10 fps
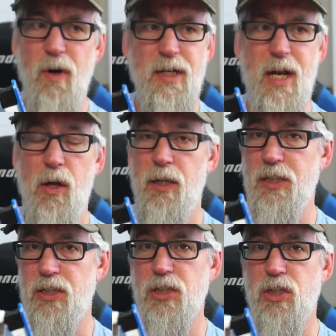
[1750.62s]
now, at
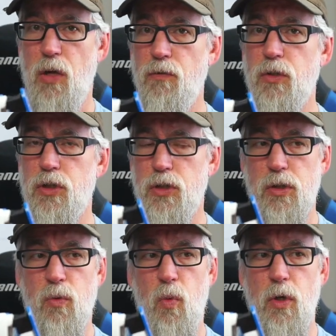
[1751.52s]
least the Cell
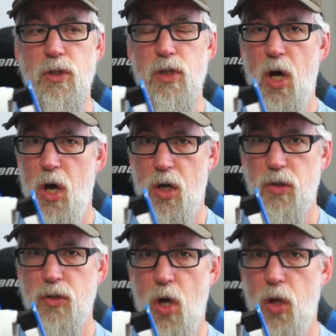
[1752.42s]
version, was
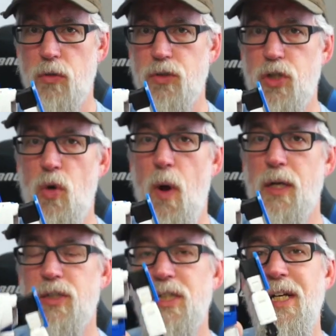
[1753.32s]
$100
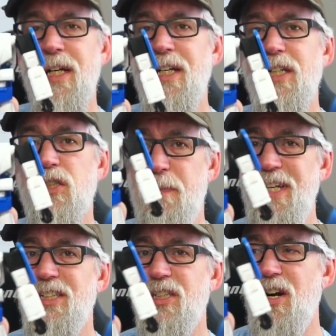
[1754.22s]
US.
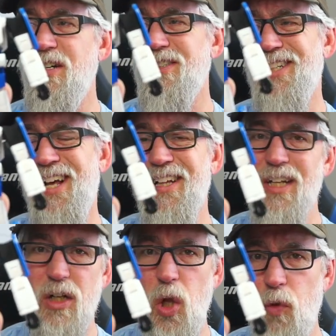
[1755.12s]
Speedstar is a
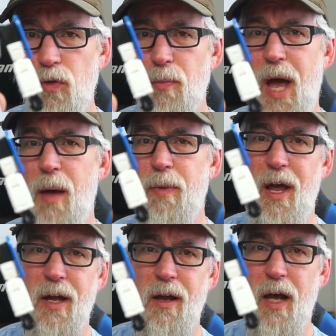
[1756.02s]
little all over the map.
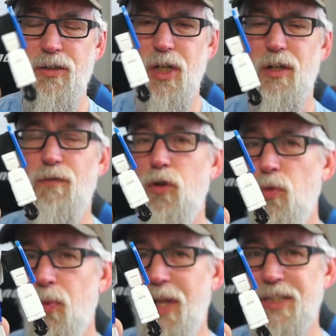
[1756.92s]
I checked a few
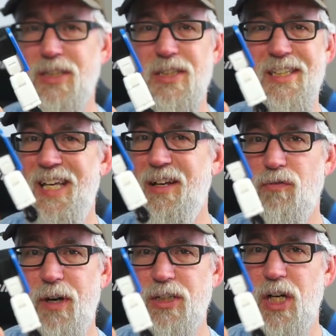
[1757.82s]
places. He can
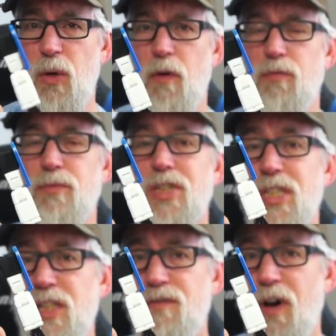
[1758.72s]
range anywhere from
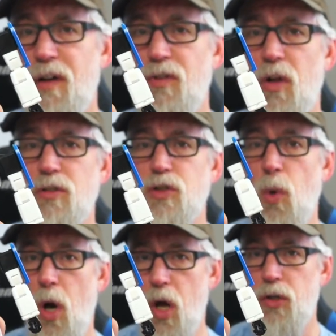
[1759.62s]
$65 to
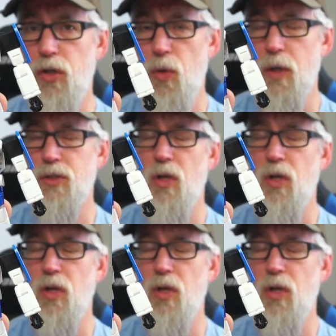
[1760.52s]
$100 US.